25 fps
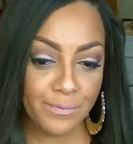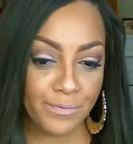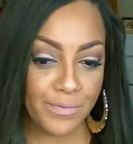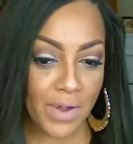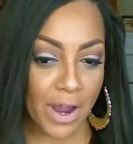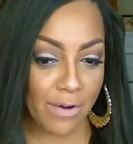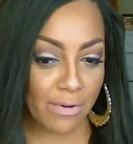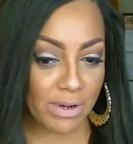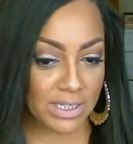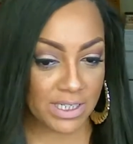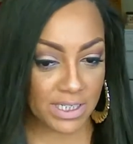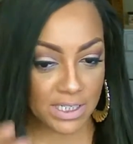
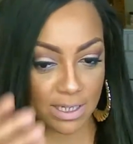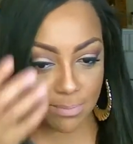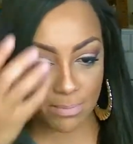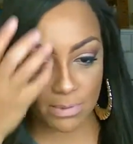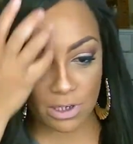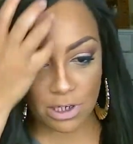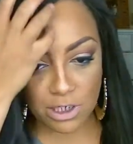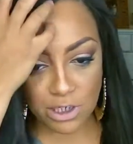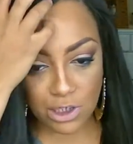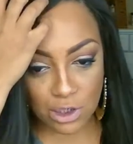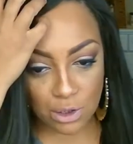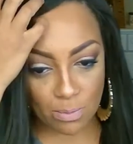Very
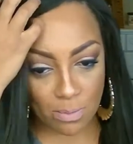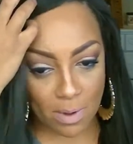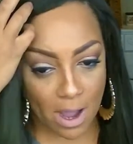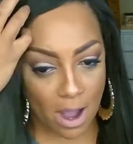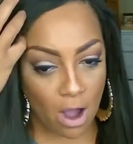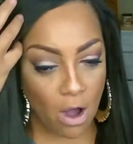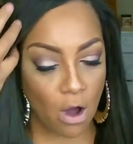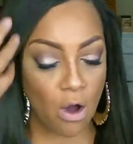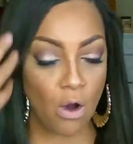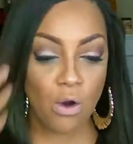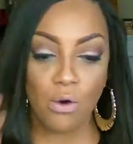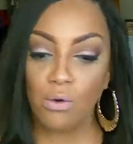similar to
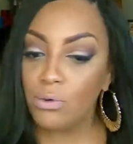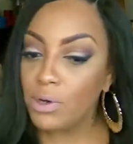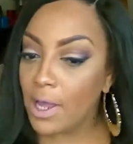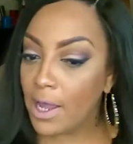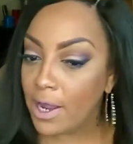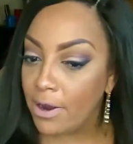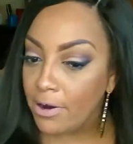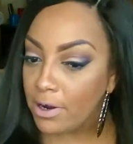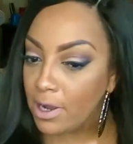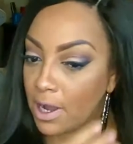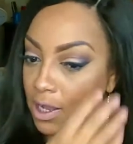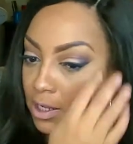my own
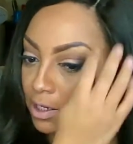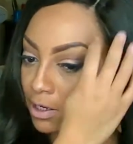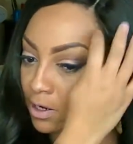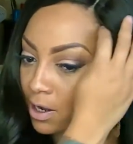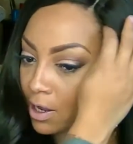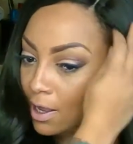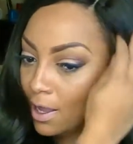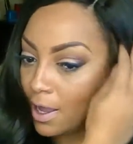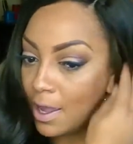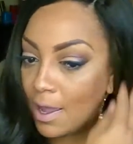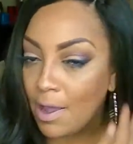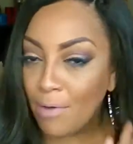hair
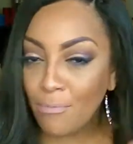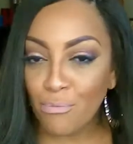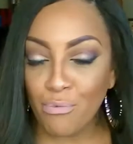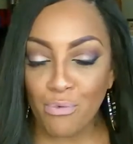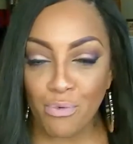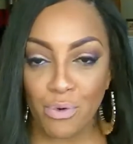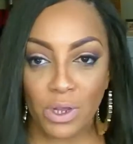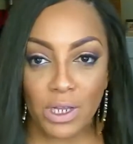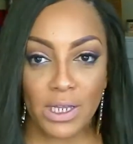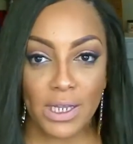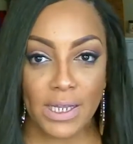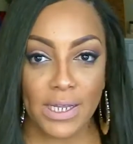color.
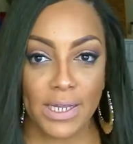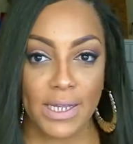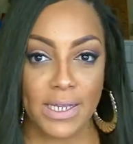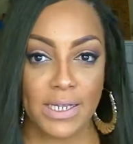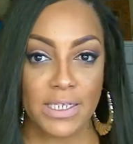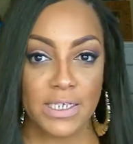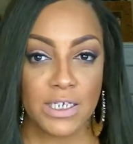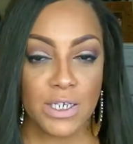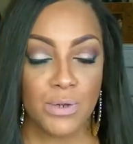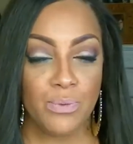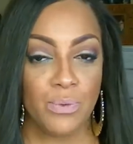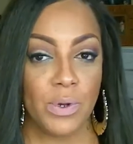Really
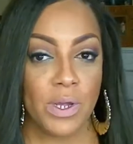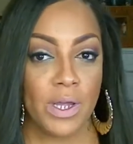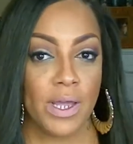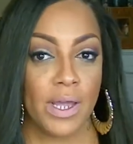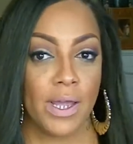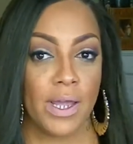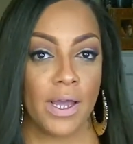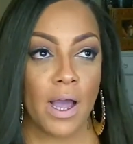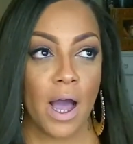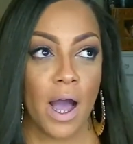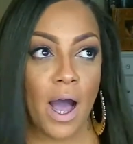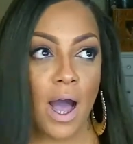easy
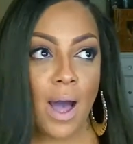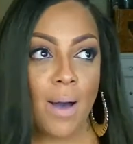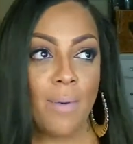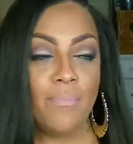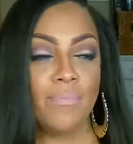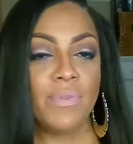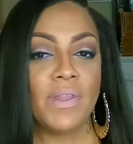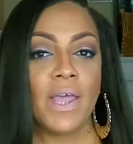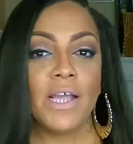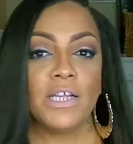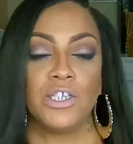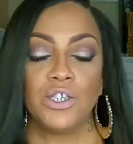wig.
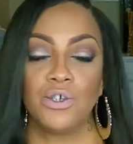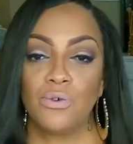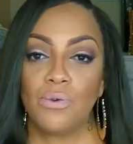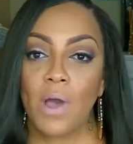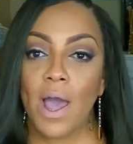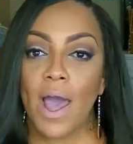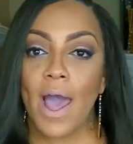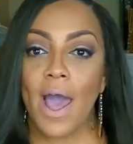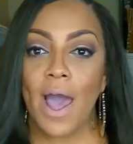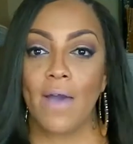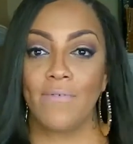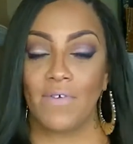They do
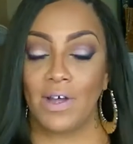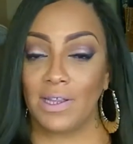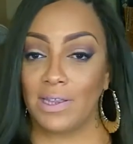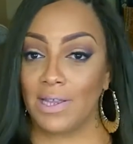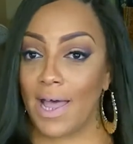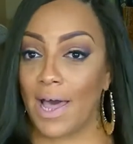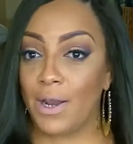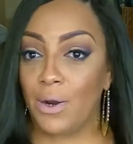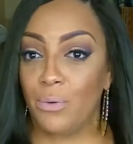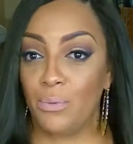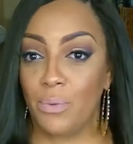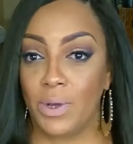have a
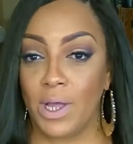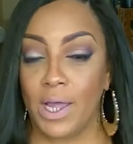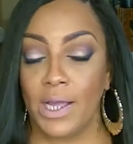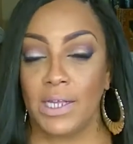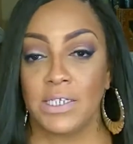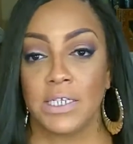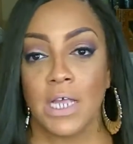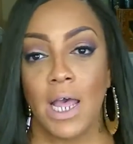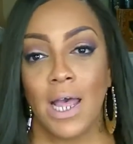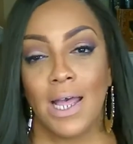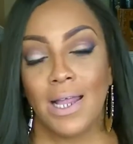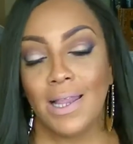lot of
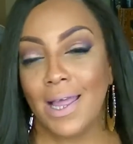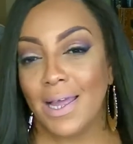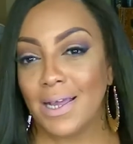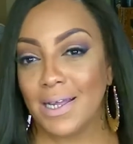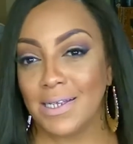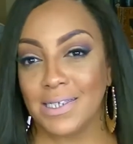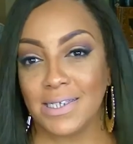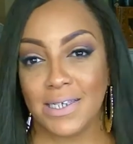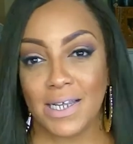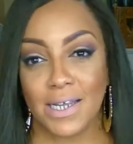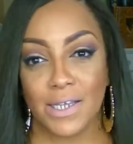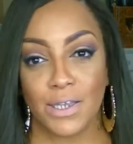wigs.
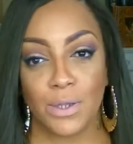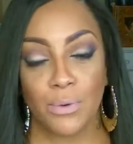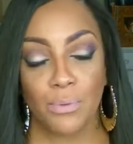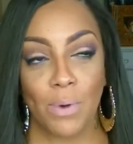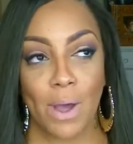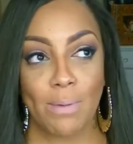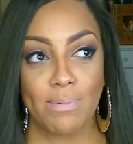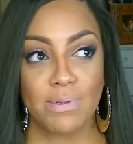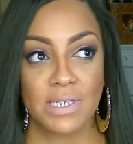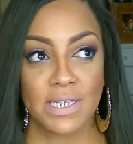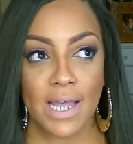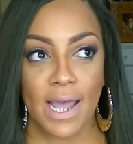Like I said, the
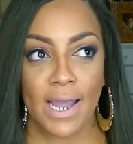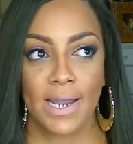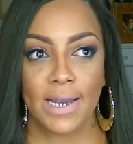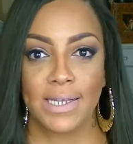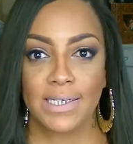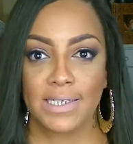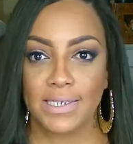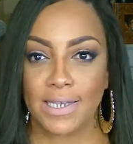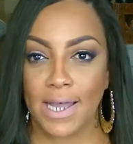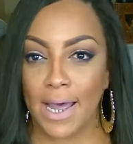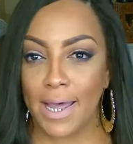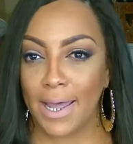website
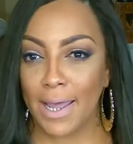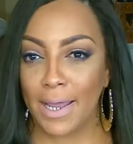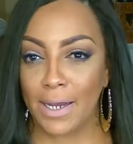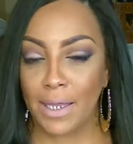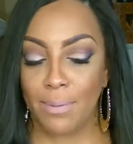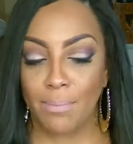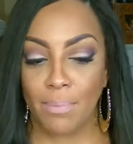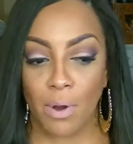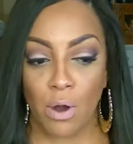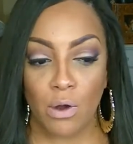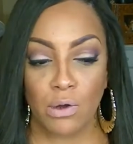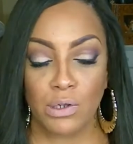is not
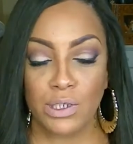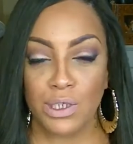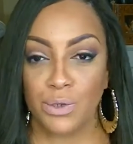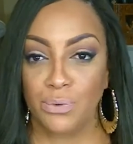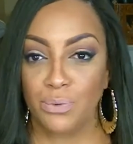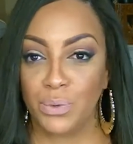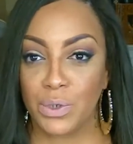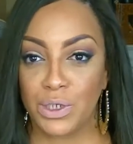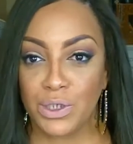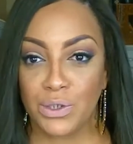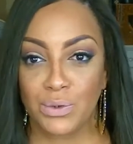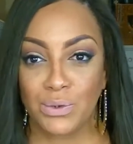any bows
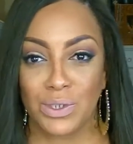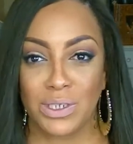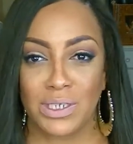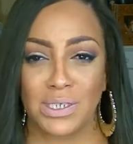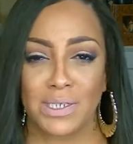and whistles.